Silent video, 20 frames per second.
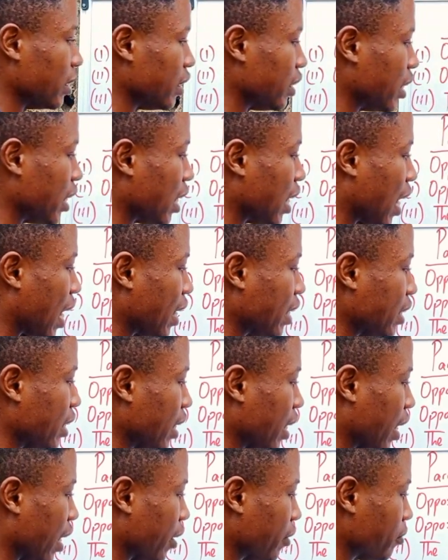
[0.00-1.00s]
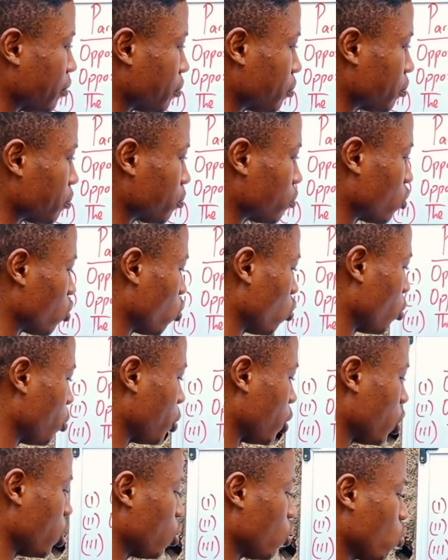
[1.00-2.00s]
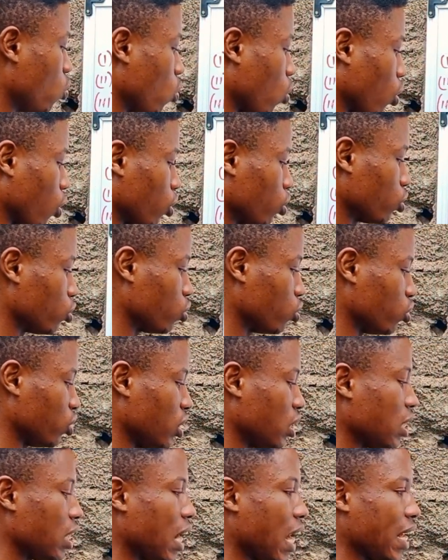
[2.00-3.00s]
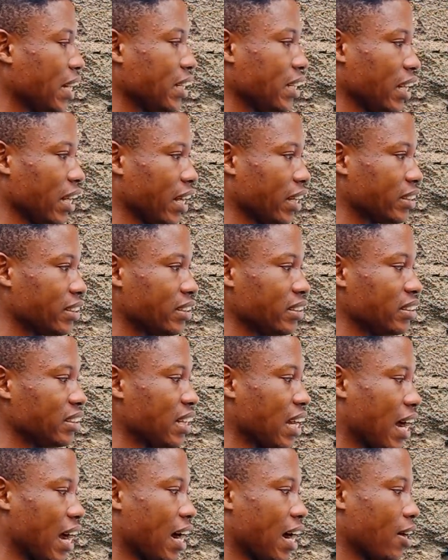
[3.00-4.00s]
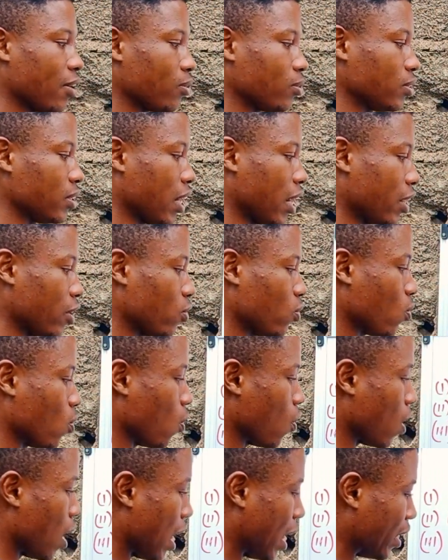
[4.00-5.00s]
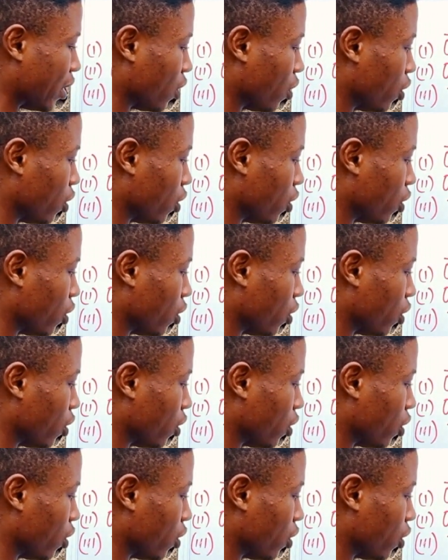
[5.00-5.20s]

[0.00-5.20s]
The line here will be equal to the line here since their angles are equal, and